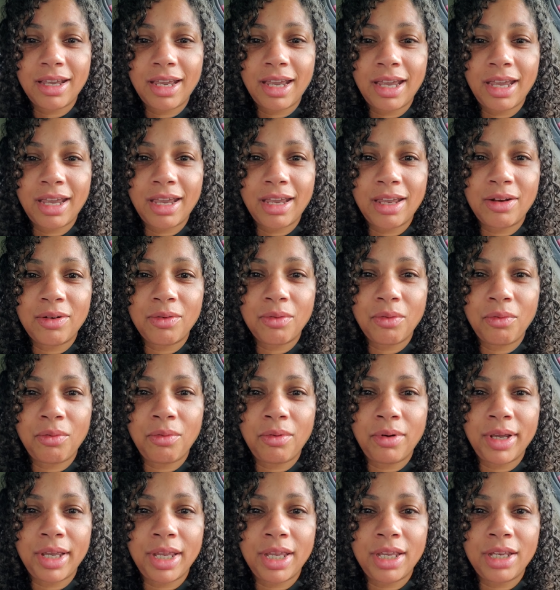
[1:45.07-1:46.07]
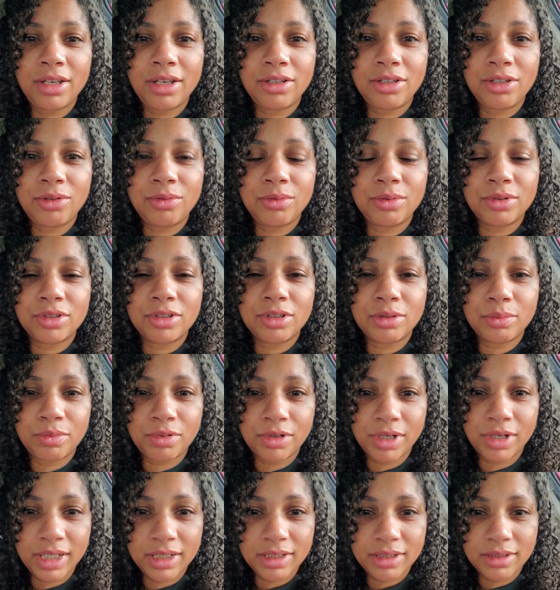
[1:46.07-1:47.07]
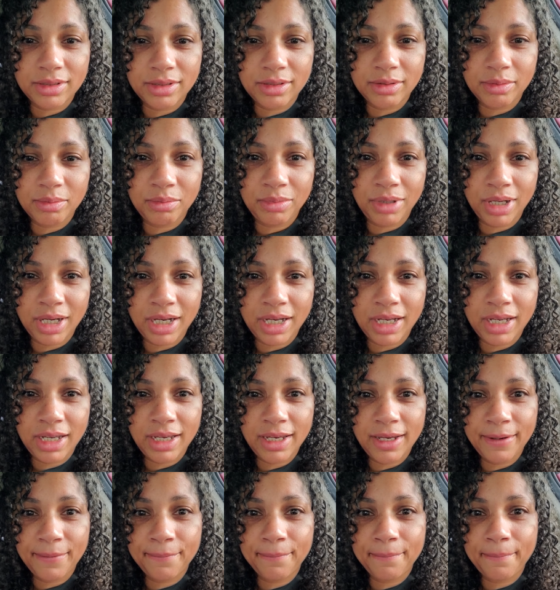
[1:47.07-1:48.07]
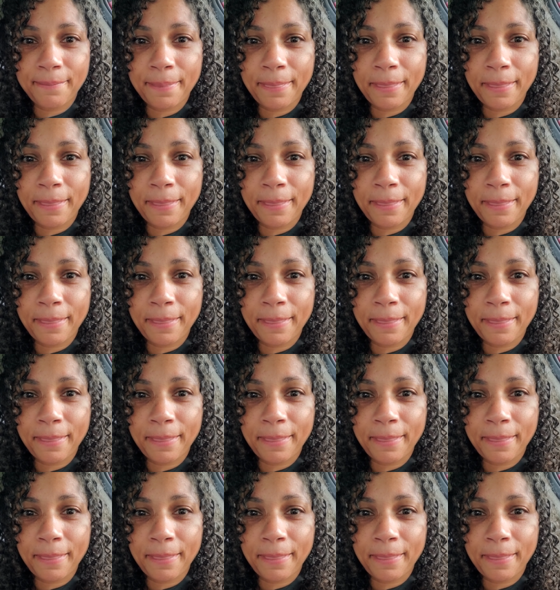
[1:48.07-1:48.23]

and when you were suppressed by